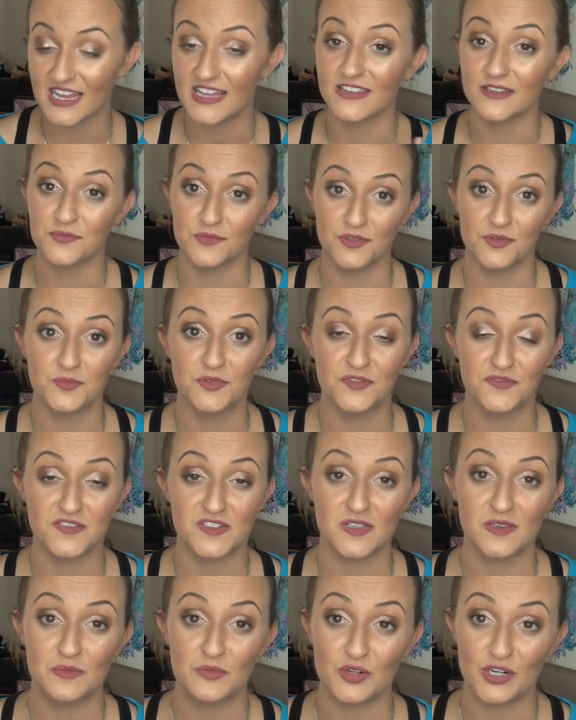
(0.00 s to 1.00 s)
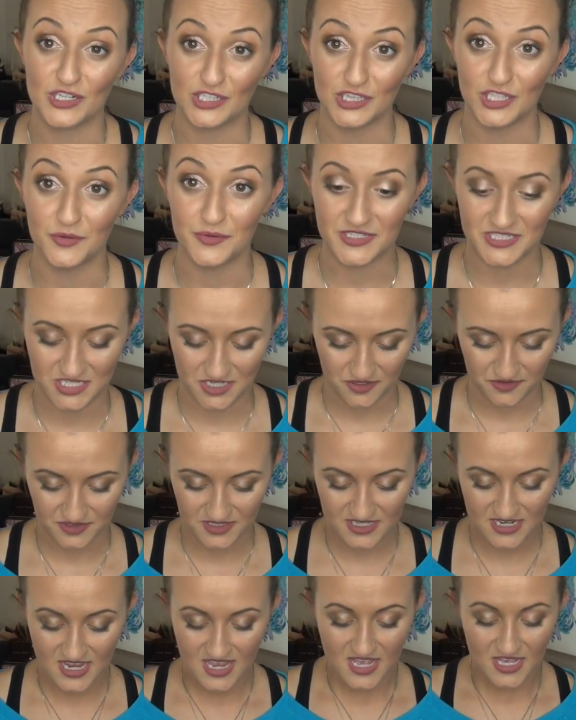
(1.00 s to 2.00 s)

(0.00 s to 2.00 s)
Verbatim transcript: and then we'll move to the more glowy tones.